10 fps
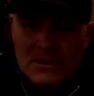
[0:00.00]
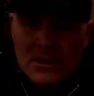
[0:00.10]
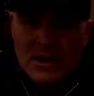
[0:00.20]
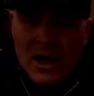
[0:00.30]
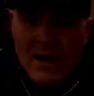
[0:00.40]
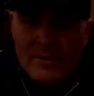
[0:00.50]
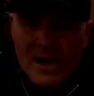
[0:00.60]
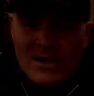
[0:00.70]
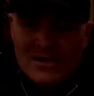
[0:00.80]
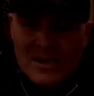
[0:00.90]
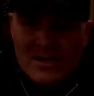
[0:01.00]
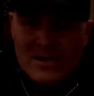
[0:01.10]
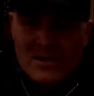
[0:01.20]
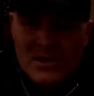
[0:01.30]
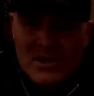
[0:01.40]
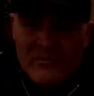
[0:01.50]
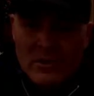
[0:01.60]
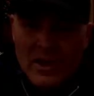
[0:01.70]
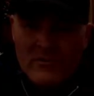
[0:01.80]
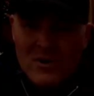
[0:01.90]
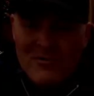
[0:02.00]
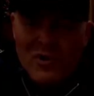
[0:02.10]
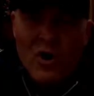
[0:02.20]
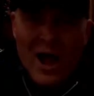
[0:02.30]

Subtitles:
honestly, it's just a different level of